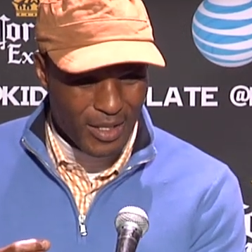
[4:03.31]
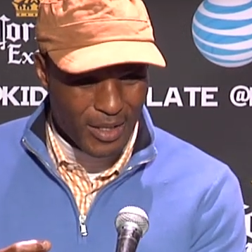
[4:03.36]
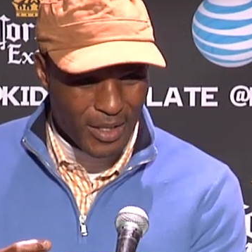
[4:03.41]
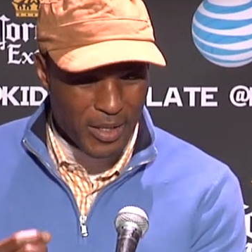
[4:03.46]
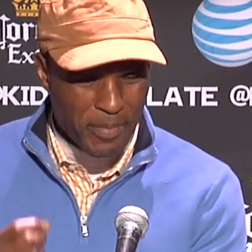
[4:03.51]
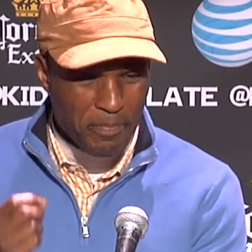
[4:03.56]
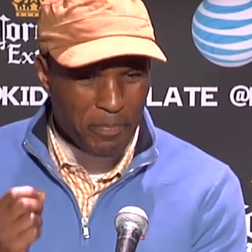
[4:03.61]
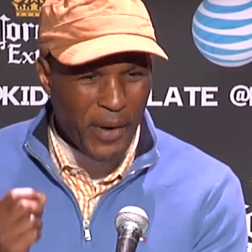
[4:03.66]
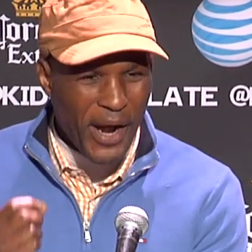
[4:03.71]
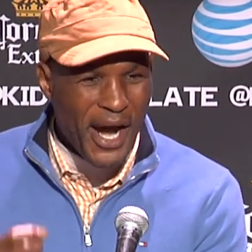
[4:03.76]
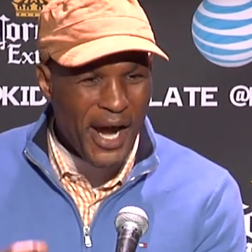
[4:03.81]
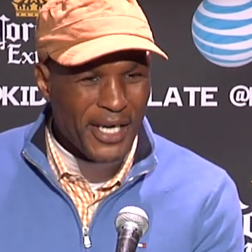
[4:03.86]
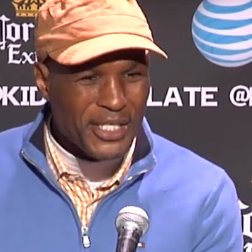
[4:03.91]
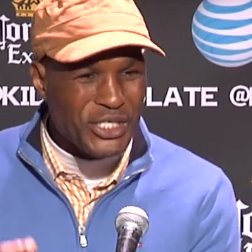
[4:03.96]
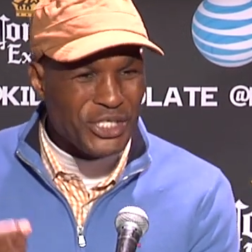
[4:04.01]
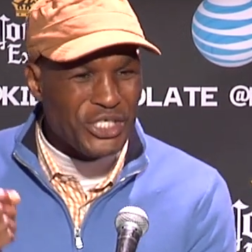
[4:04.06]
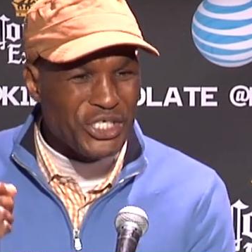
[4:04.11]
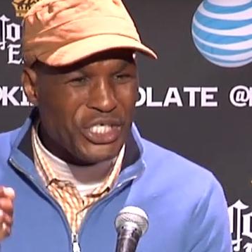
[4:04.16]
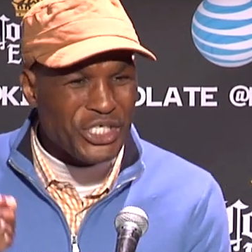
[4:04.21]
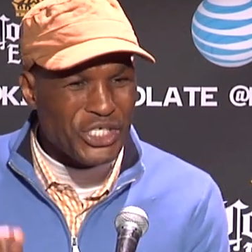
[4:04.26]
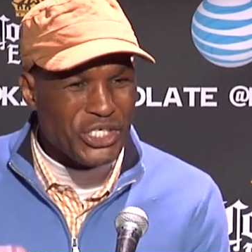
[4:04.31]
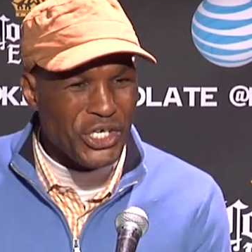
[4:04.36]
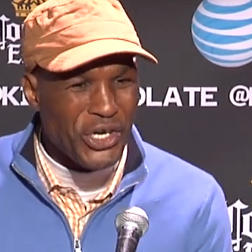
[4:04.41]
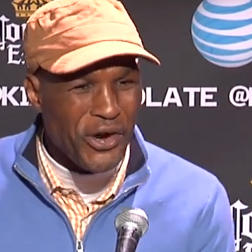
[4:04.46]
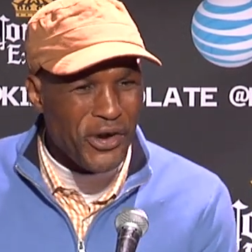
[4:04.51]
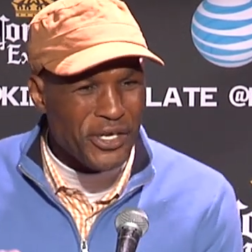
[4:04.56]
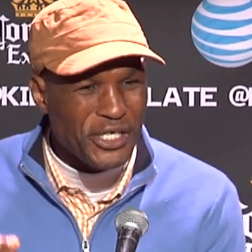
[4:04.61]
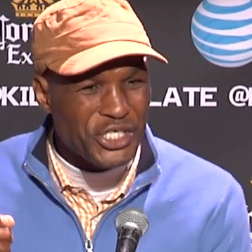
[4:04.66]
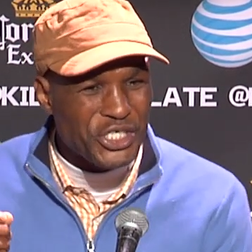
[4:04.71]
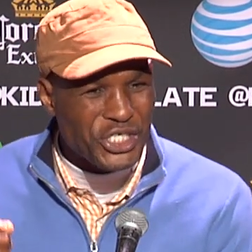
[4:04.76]
compared to just
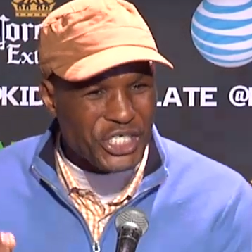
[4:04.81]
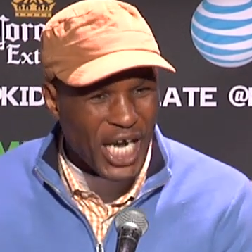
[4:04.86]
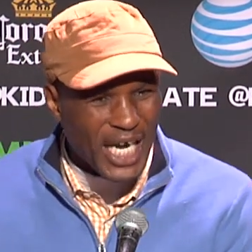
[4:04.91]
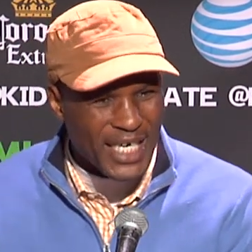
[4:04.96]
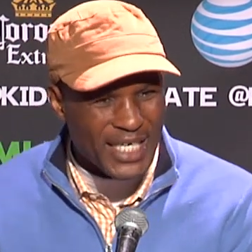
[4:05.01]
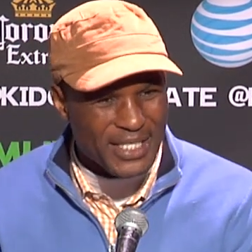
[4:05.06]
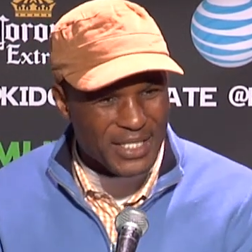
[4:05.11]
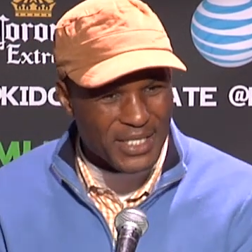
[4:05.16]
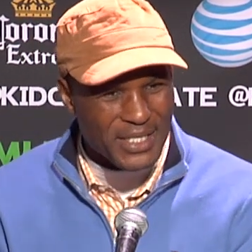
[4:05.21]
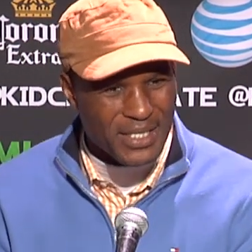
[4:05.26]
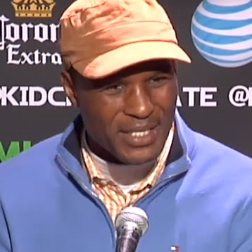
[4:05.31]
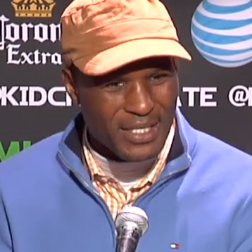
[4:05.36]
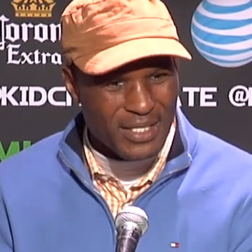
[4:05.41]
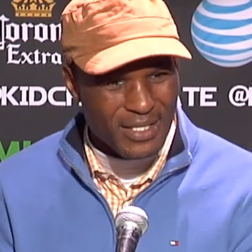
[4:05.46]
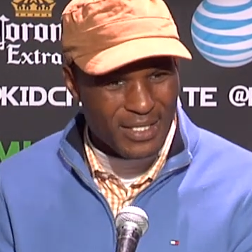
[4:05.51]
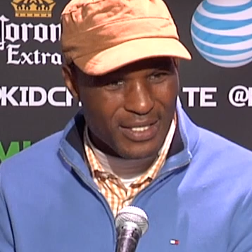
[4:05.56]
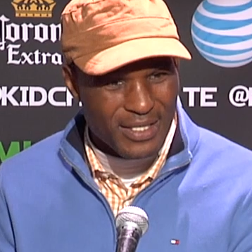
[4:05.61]
learning checkers,